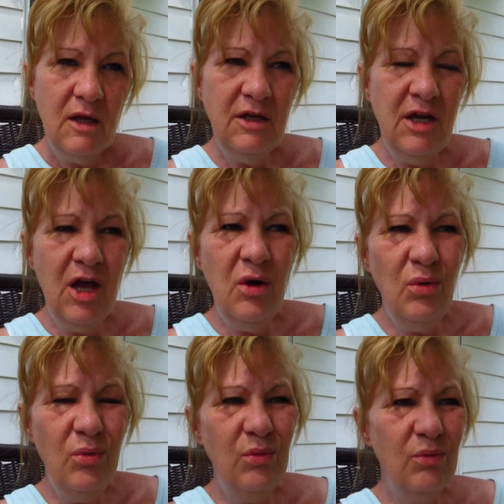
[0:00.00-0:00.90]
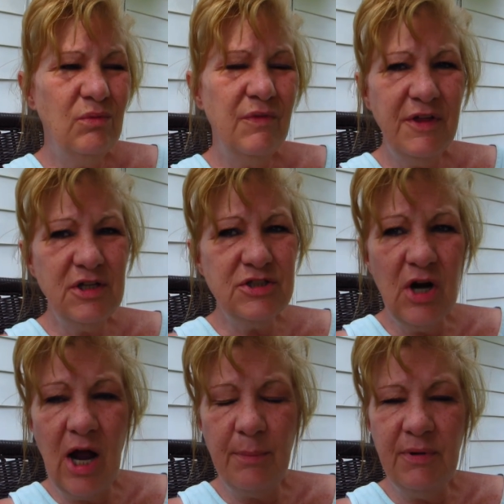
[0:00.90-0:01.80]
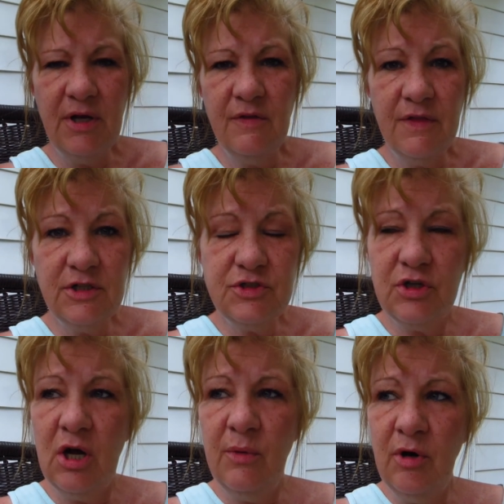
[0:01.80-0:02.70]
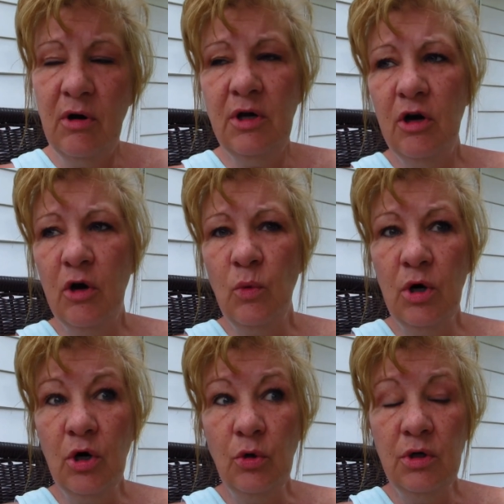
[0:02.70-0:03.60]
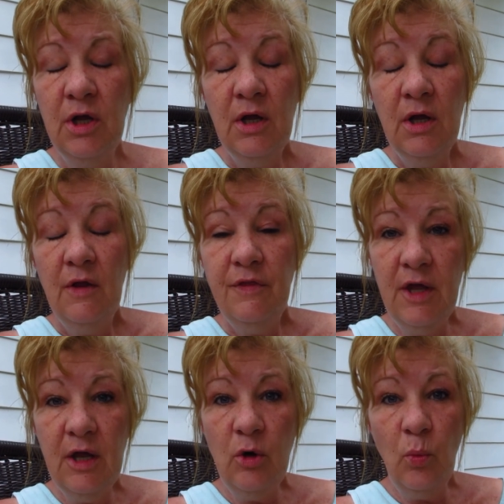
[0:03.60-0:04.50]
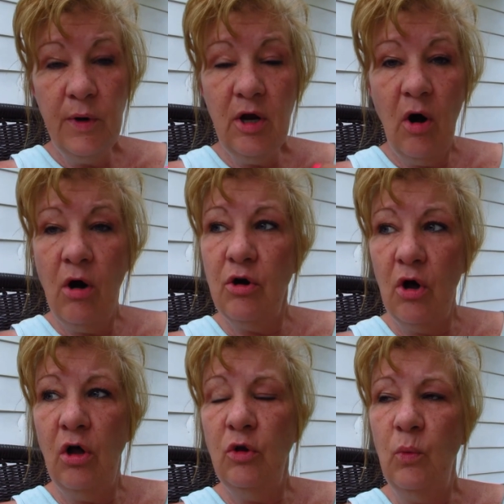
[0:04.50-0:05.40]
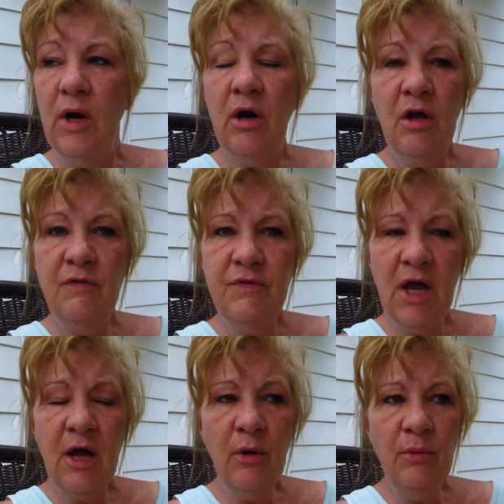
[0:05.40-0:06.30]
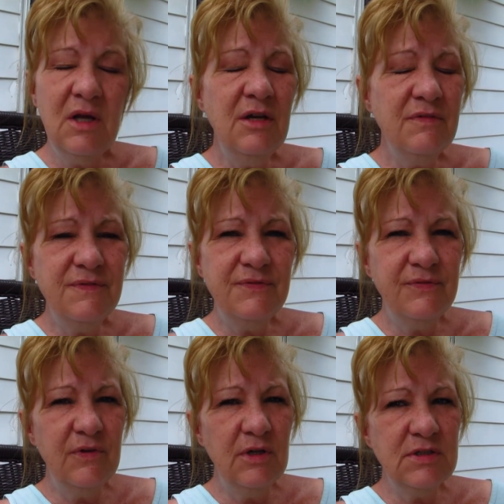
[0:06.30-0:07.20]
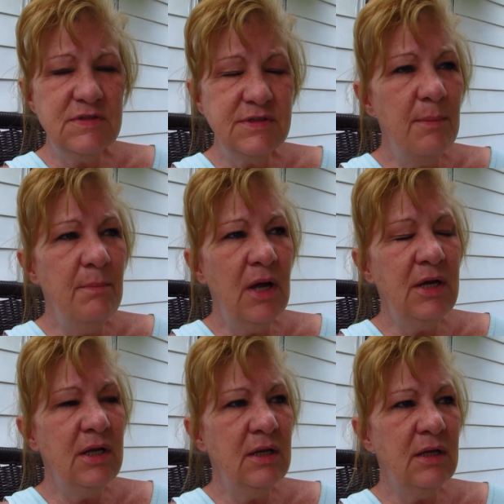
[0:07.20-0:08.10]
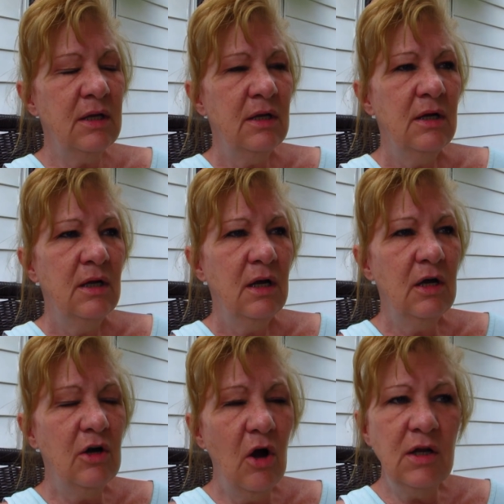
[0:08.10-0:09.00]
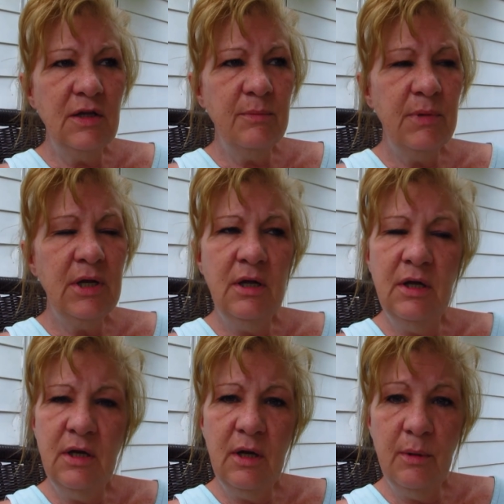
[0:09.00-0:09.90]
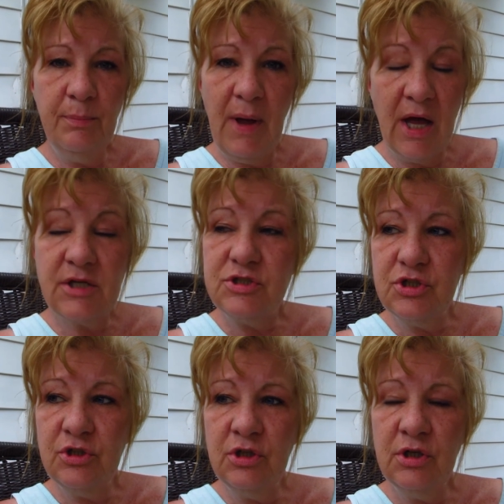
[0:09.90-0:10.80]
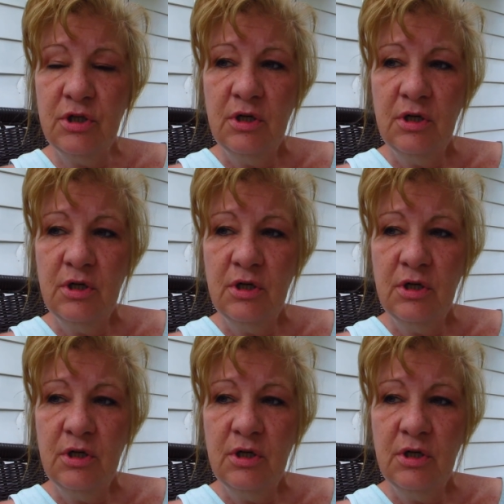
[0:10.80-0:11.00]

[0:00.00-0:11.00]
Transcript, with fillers: You know, things are happening. Things are going on in our world that we aren't all aware of now. And if somebody, a godly man, a pastor,